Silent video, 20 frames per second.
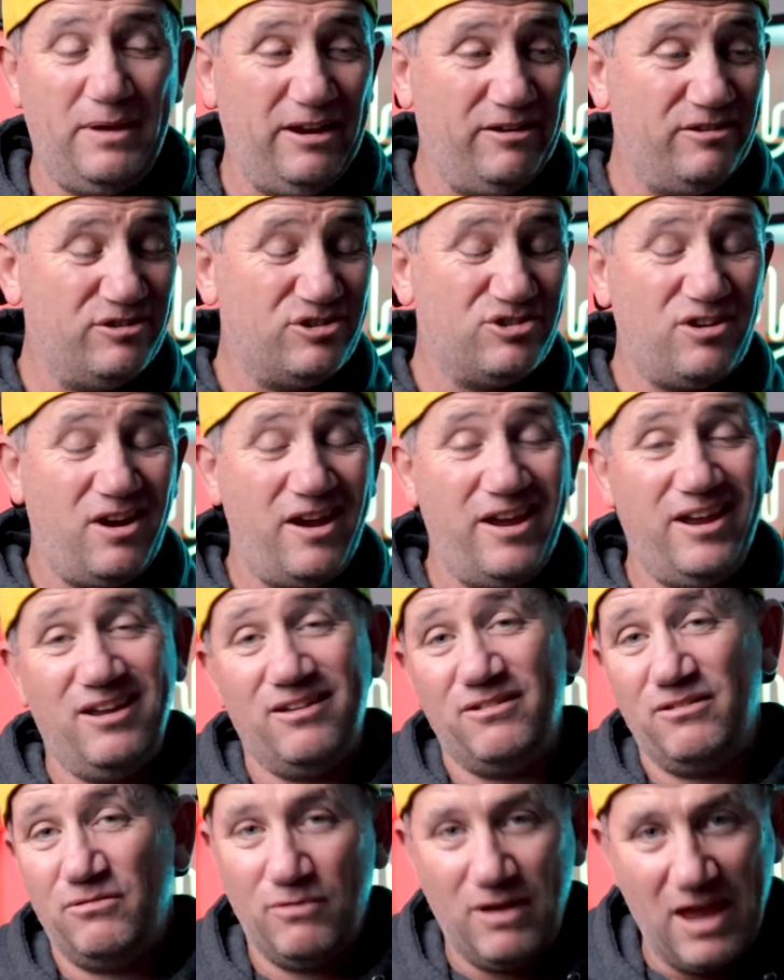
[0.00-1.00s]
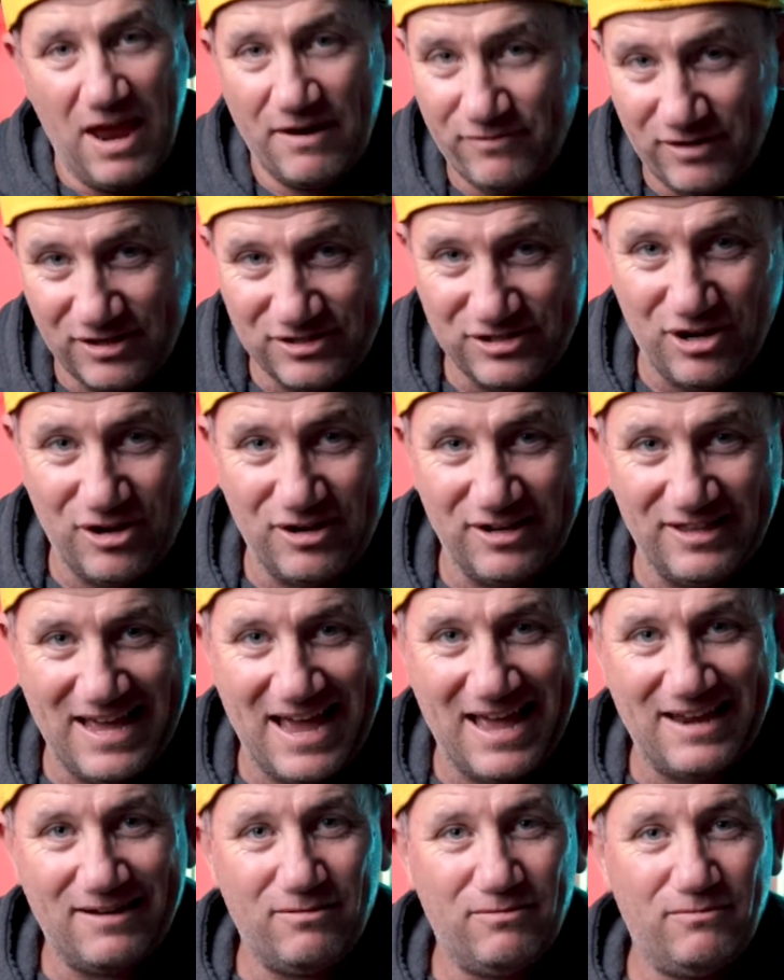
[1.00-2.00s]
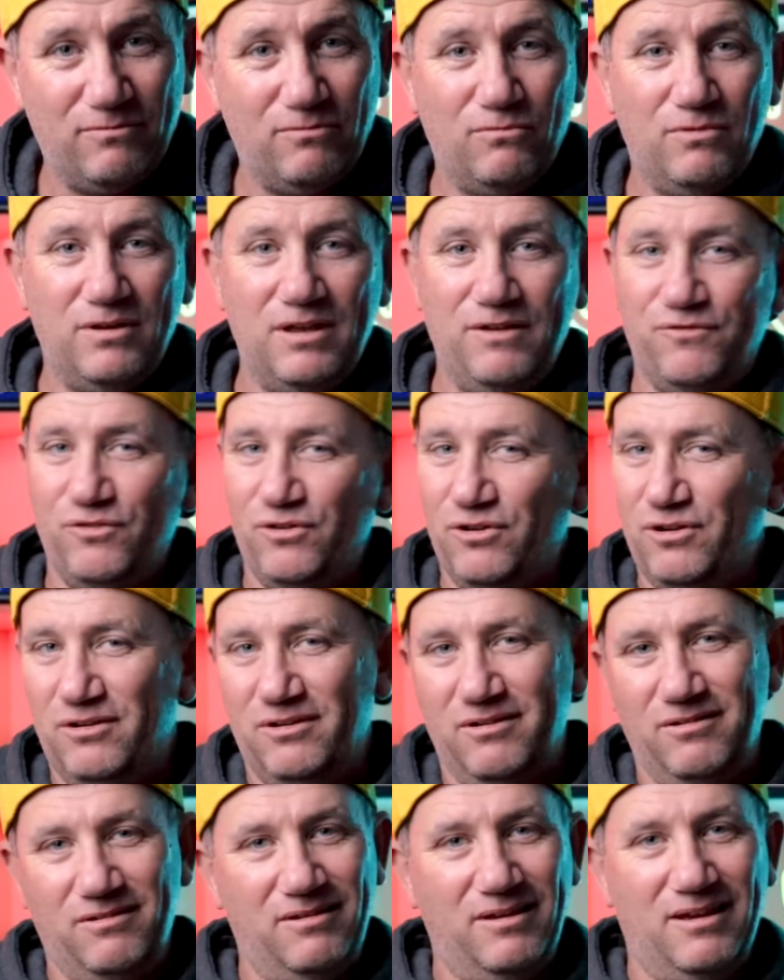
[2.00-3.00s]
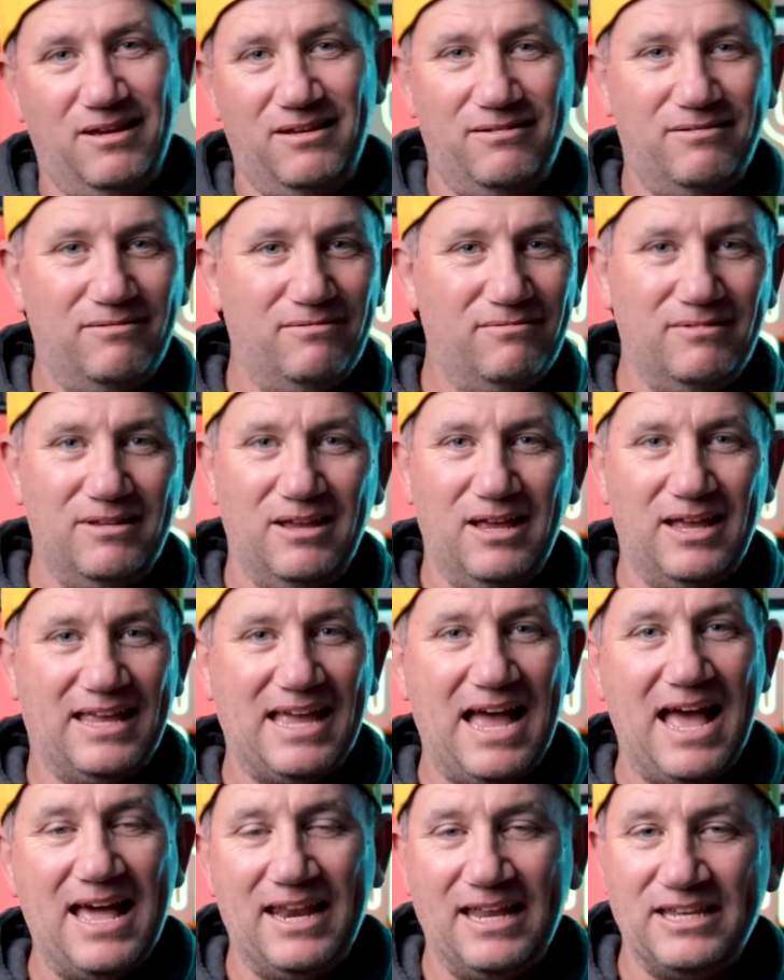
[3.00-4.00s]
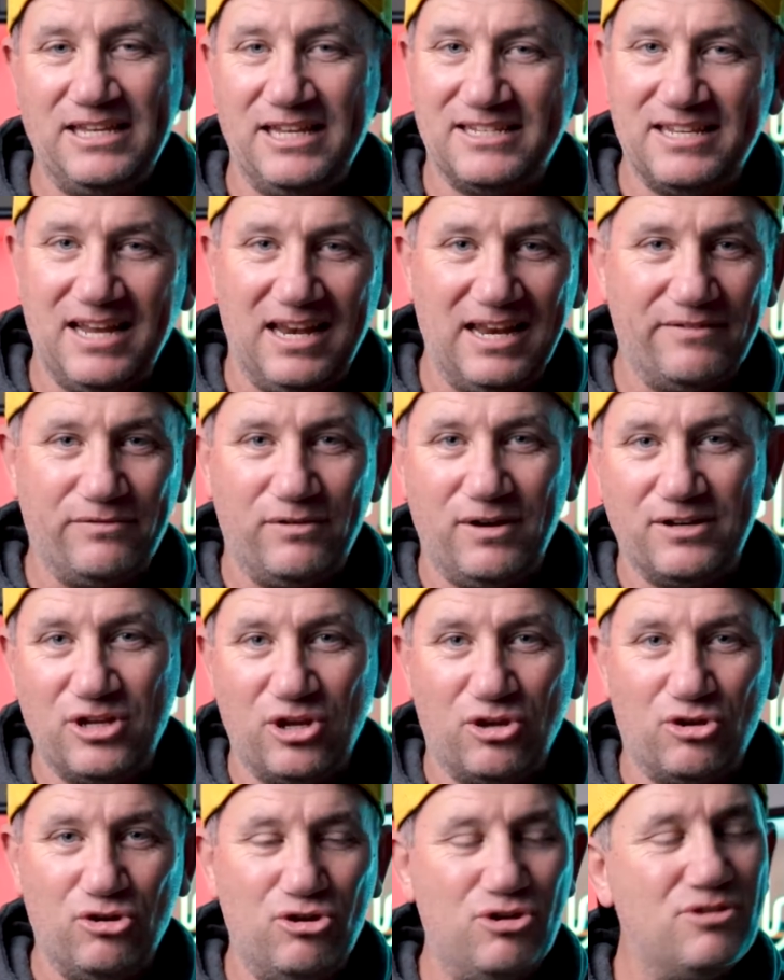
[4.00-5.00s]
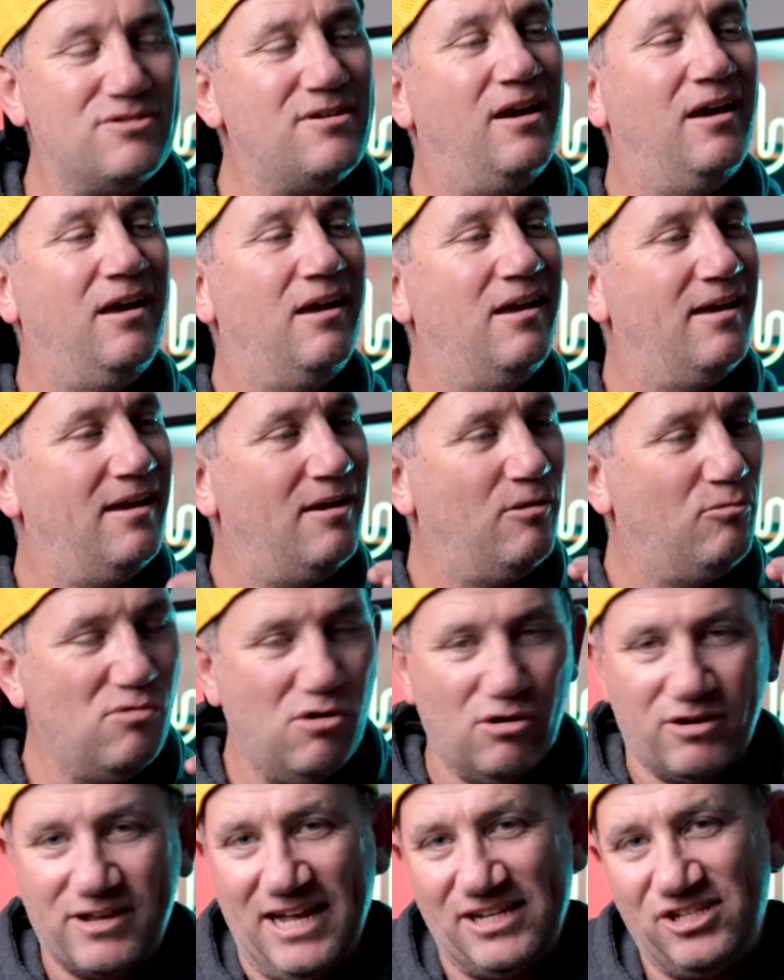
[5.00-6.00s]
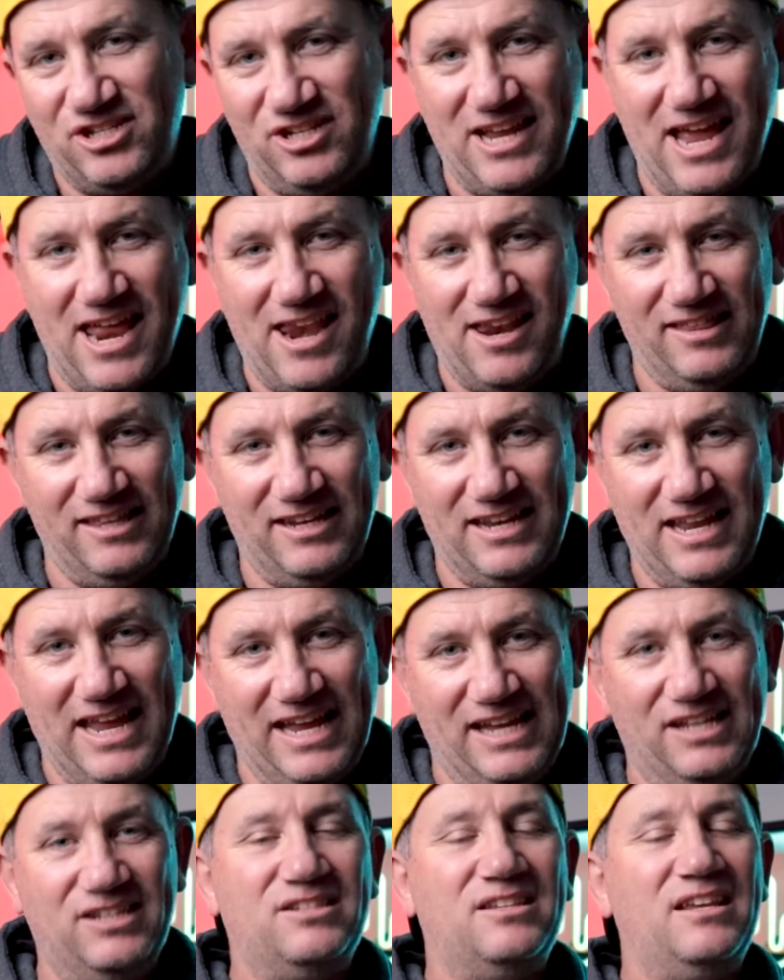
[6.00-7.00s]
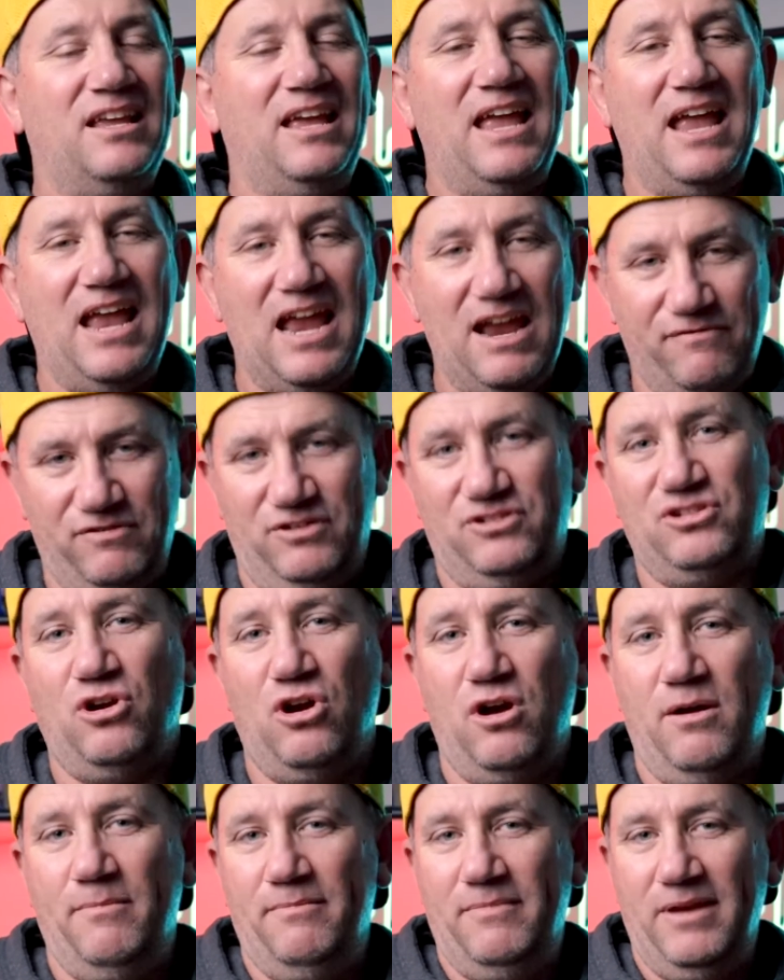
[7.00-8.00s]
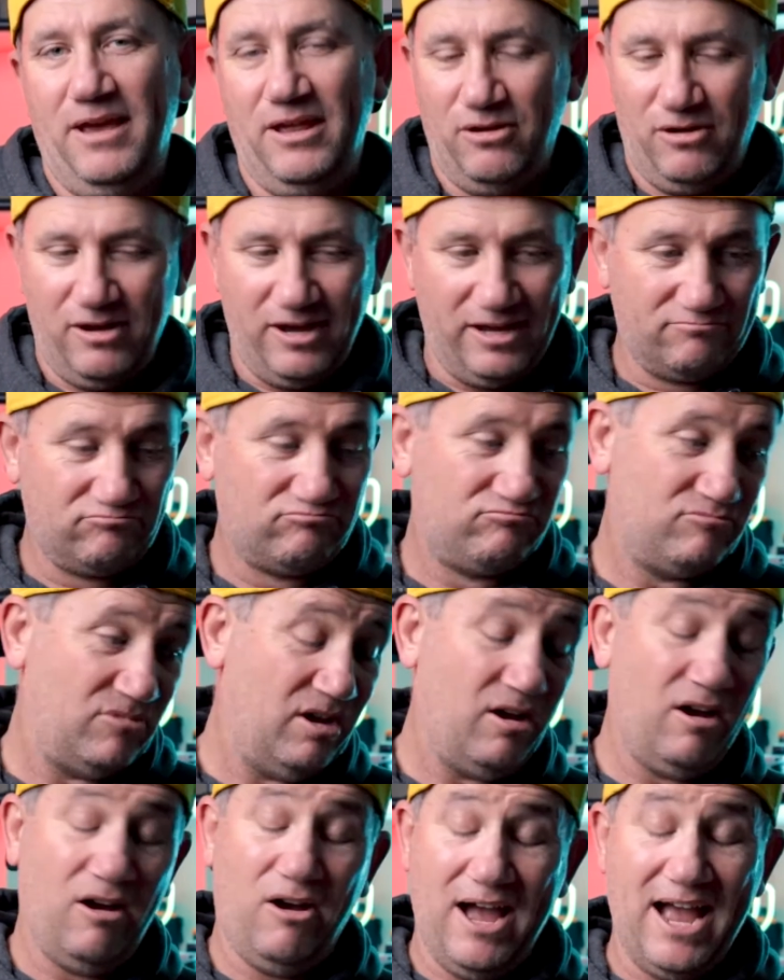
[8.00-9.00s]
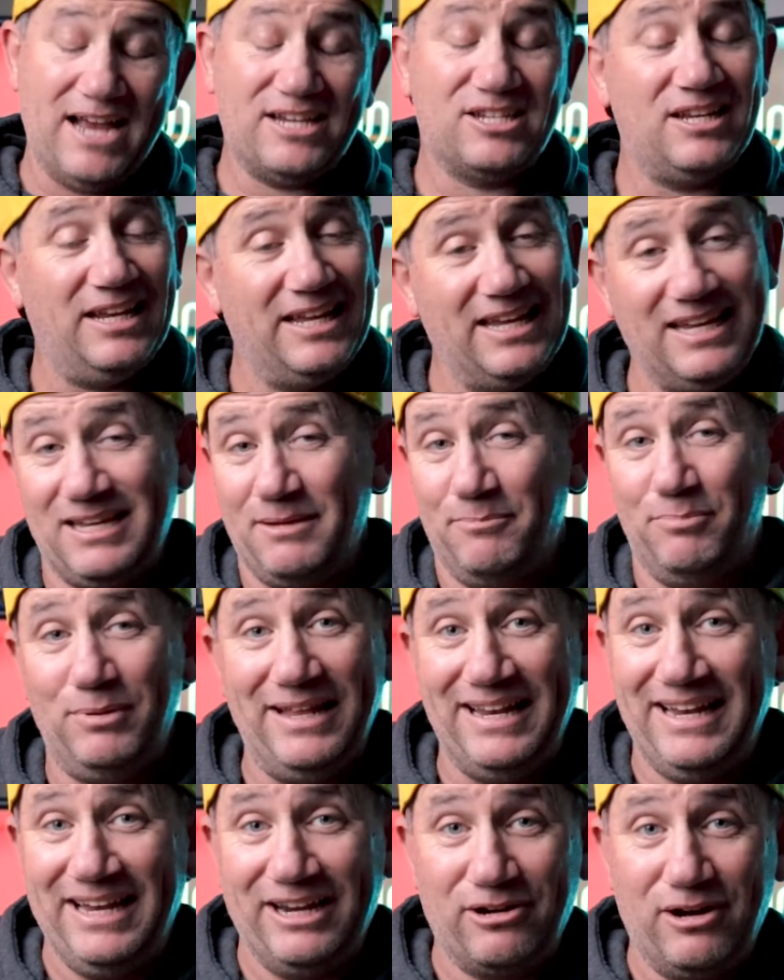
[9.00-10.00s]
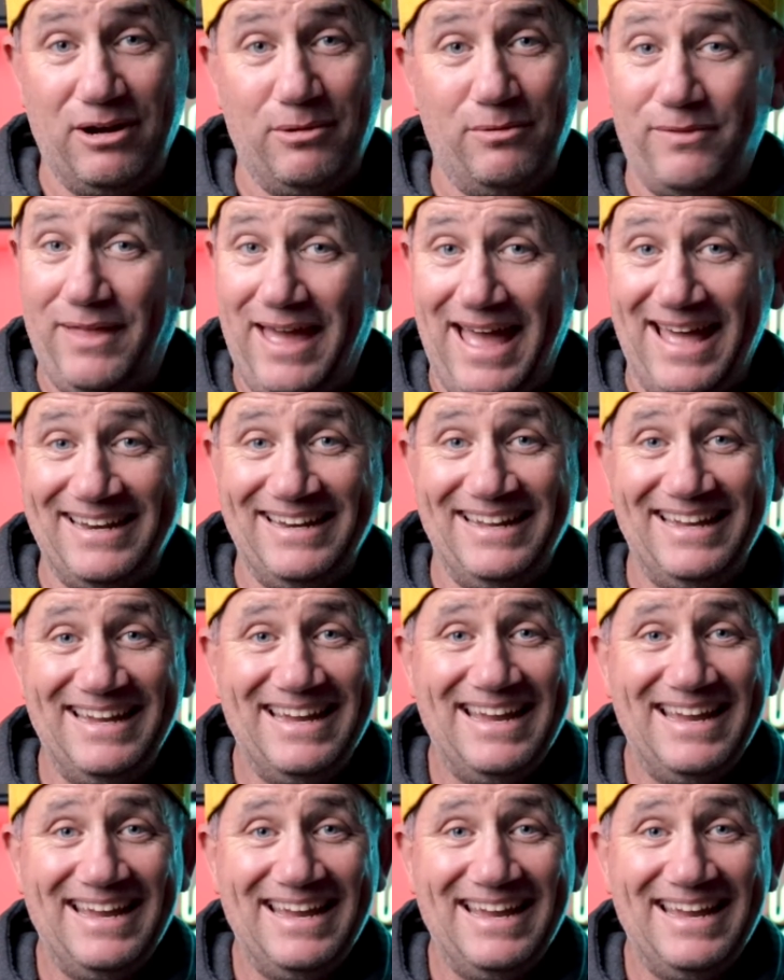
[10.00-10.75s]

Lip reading: here in Australia. Everyone's heard of that. If you're gun and you tell everyone you're good, we'll cut you down at the knees every time. And I actually completely agree with that.